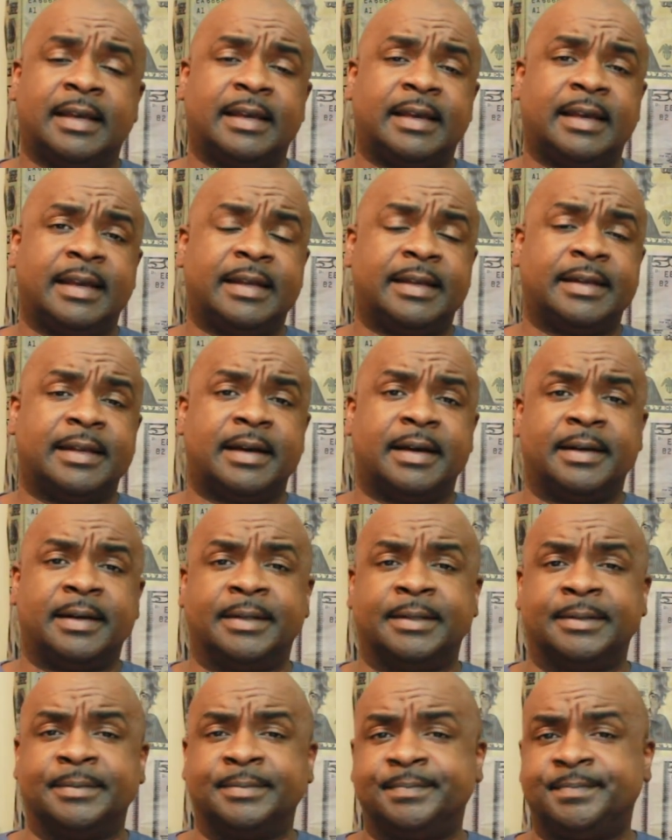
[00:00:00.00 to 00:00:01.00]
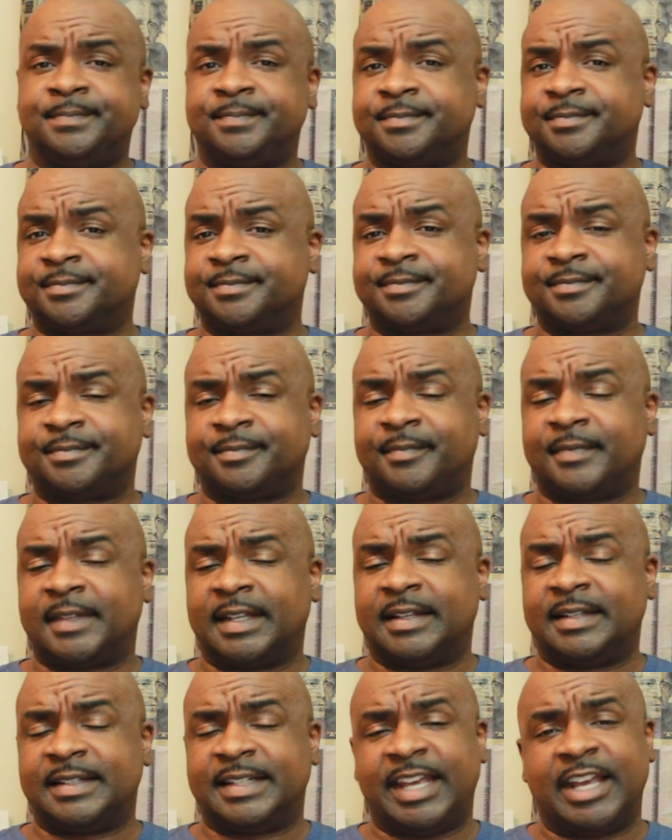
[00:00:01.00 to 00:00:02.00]
And
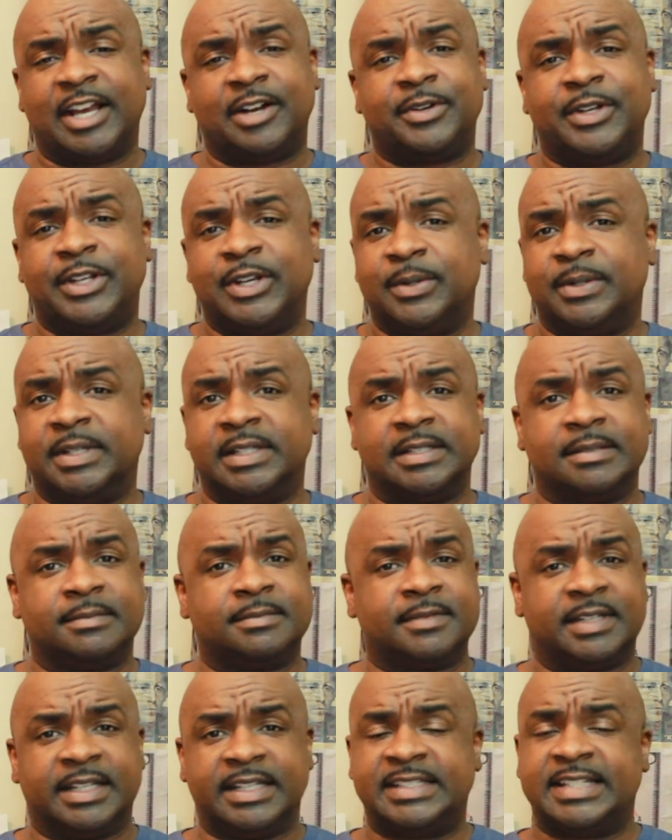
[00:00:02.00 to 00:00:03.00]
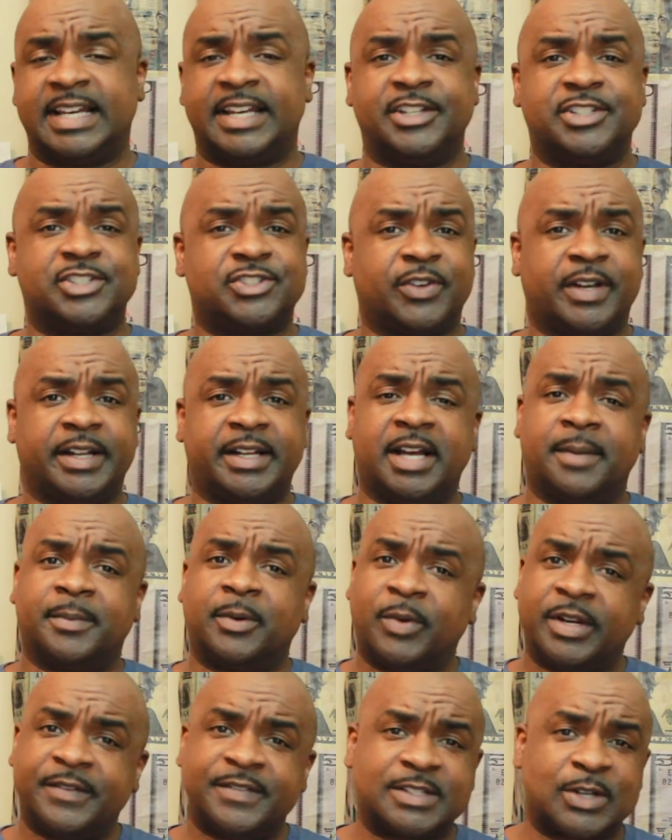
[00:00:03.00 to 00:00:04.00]
D.L. Hewley, he tell you straight up in
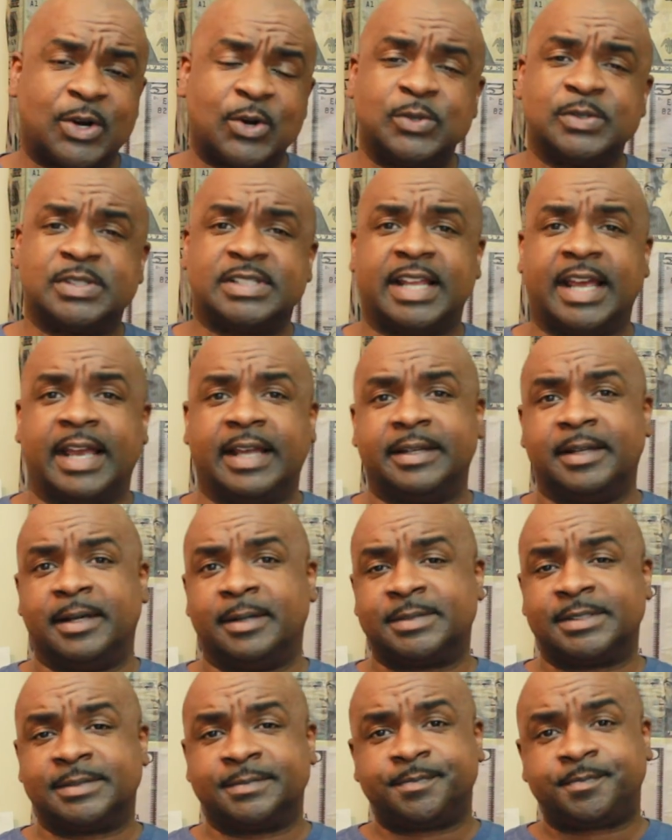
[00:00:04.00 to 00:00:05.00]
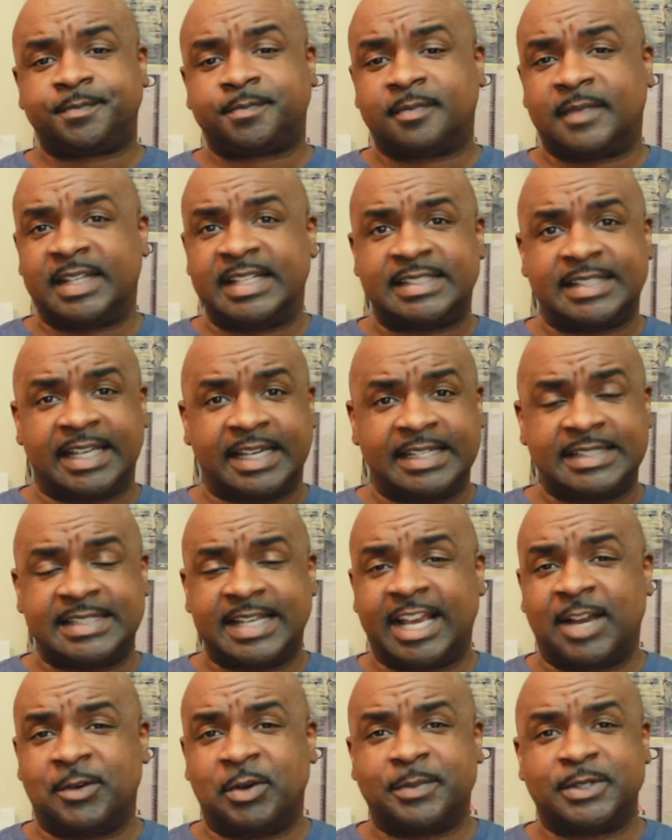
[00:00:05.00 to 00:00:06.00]
one of his old stand-ups. He said, you
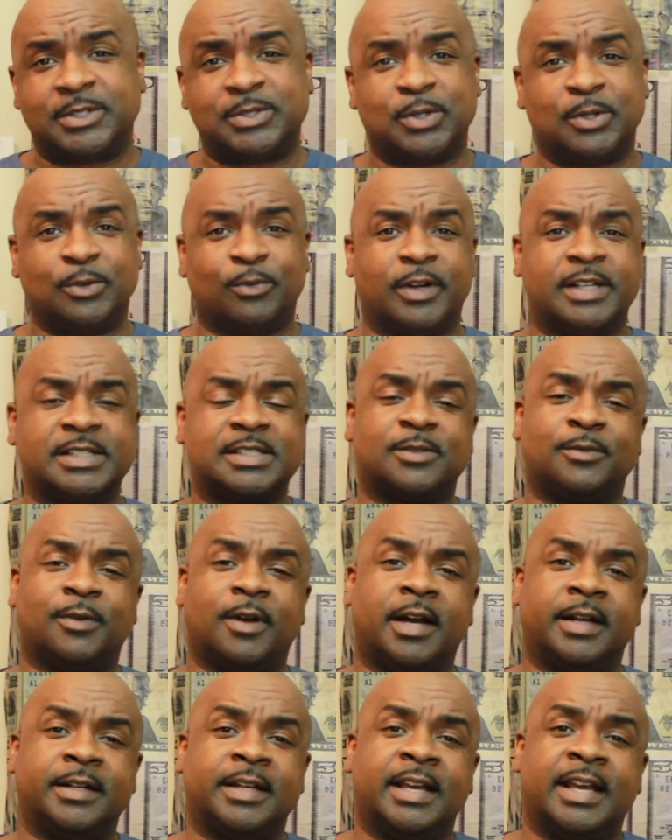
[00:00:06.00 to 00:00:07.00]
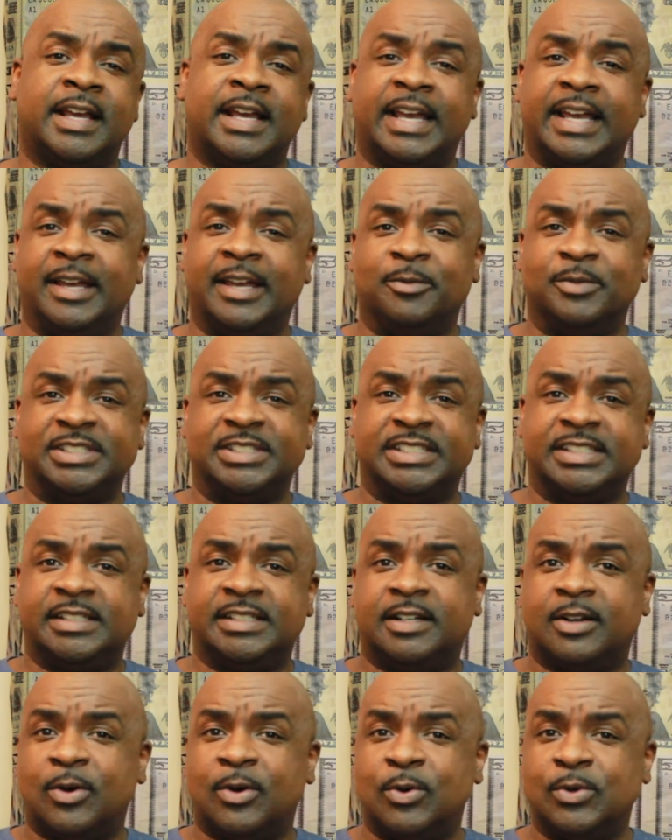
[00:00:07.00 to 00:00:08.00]
take a woman to a restaurant, and when she
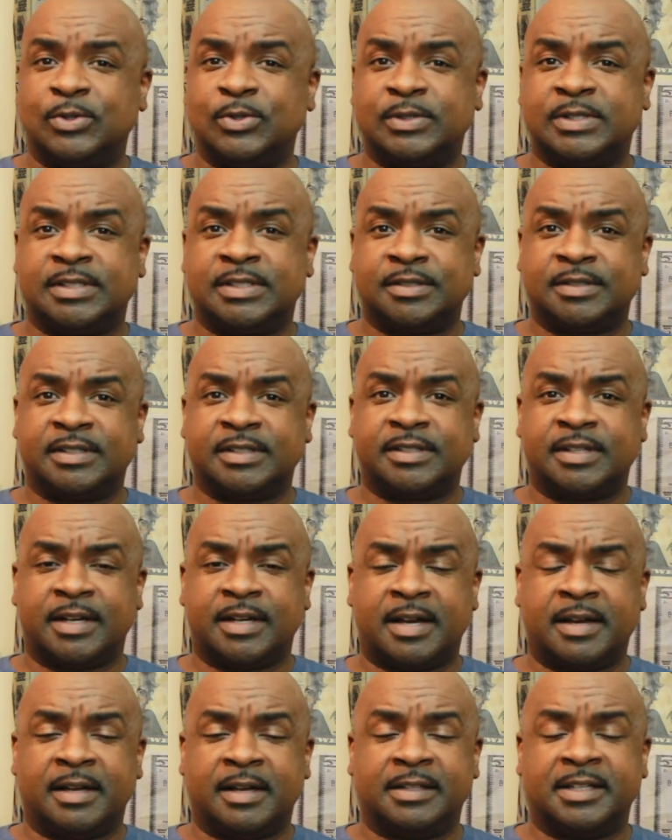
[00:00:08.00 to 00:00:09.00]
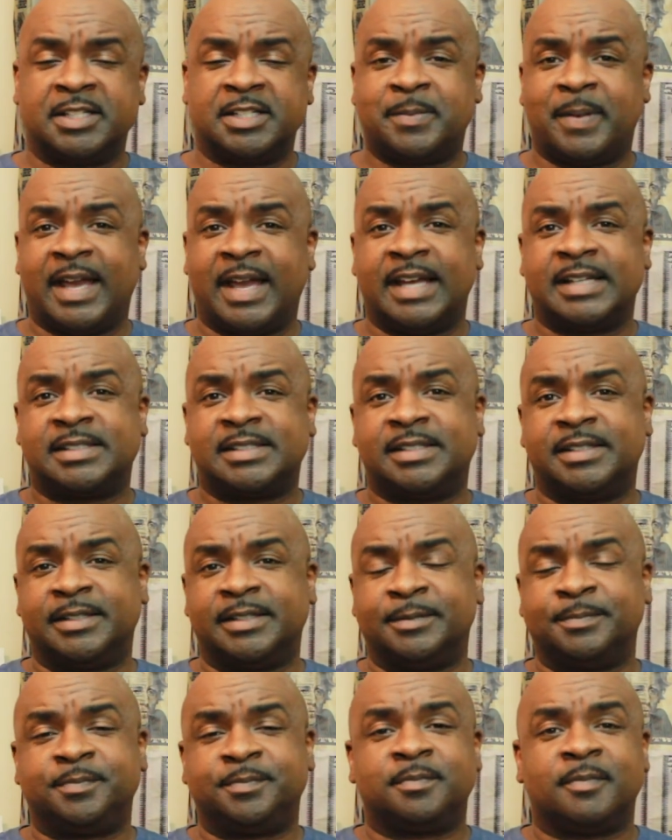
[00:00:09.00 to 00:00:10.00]
goes, looks past
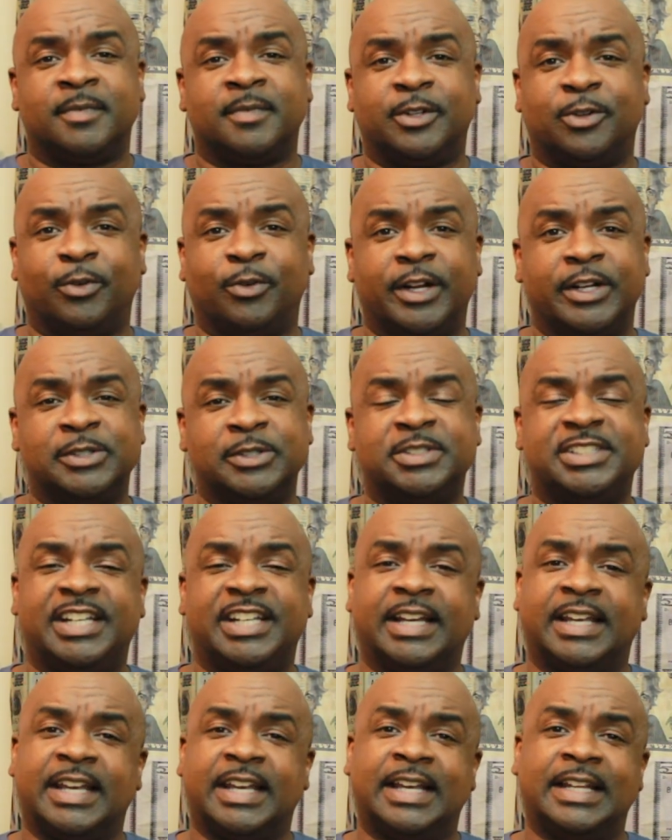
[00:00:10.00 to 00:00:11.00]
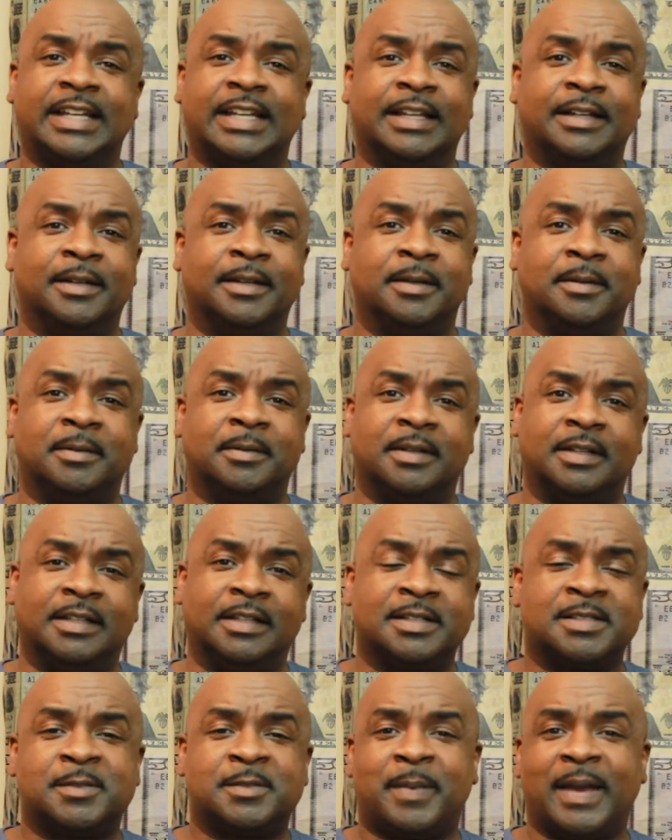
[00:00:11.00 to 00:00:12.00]
the grilled chicken and
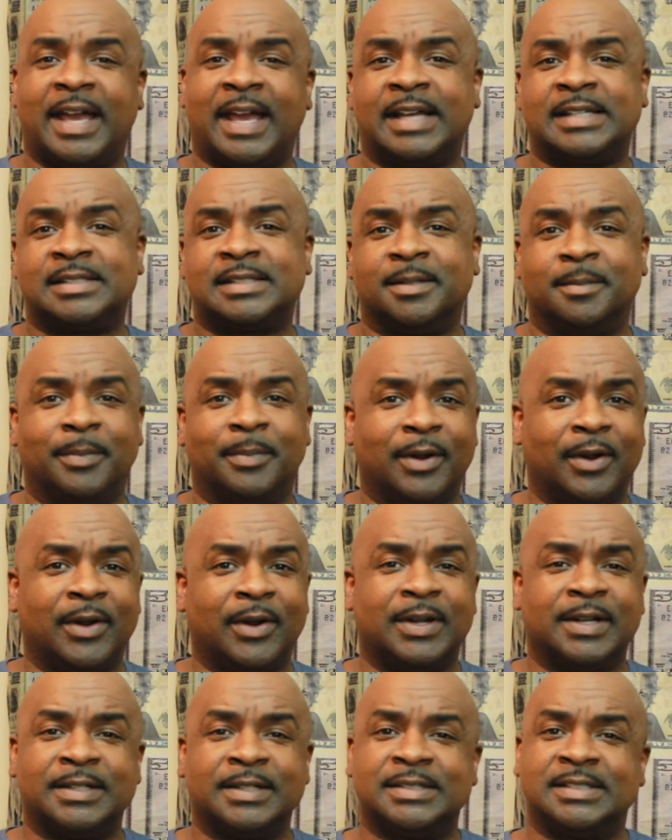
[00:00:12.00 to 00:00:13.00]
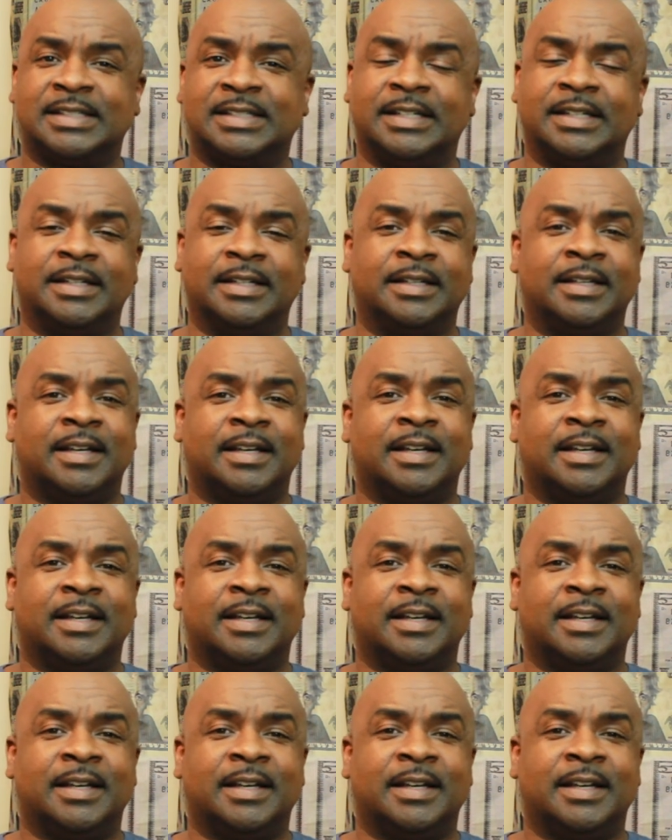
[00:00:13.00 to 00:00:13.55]
looks past the burgers and